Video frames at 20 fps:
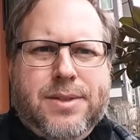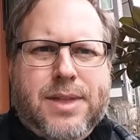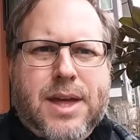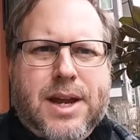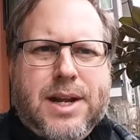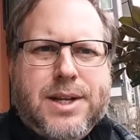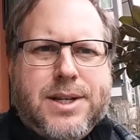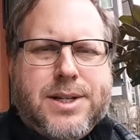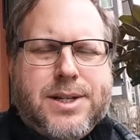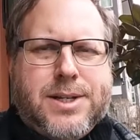
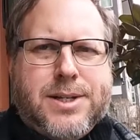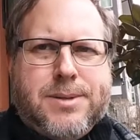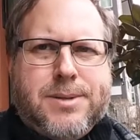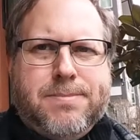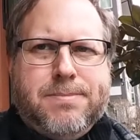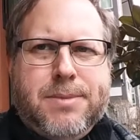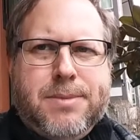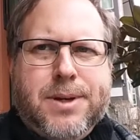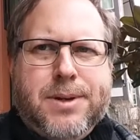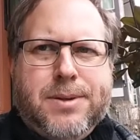that it's
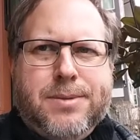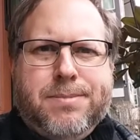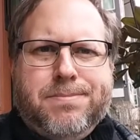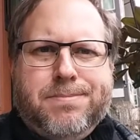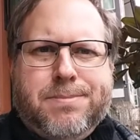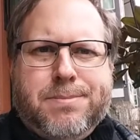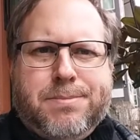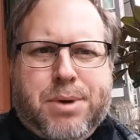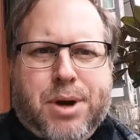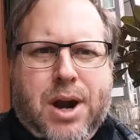
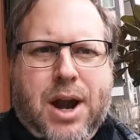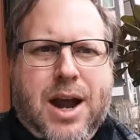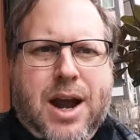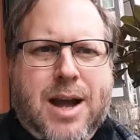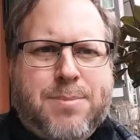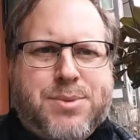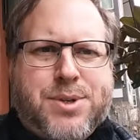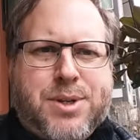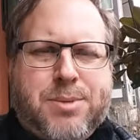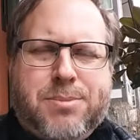
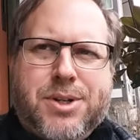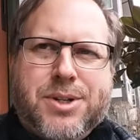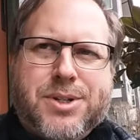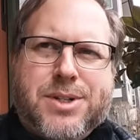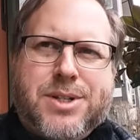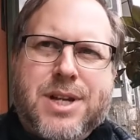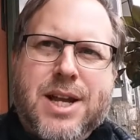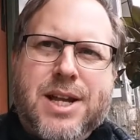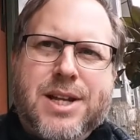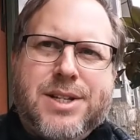perhaps
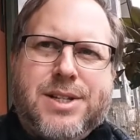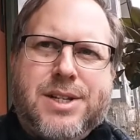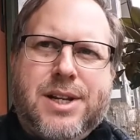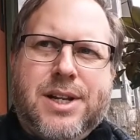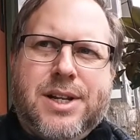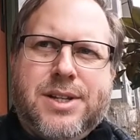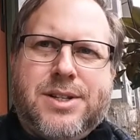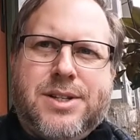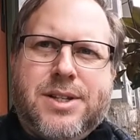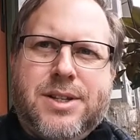almost
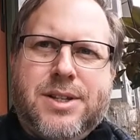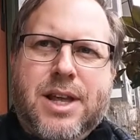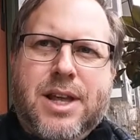tasteless,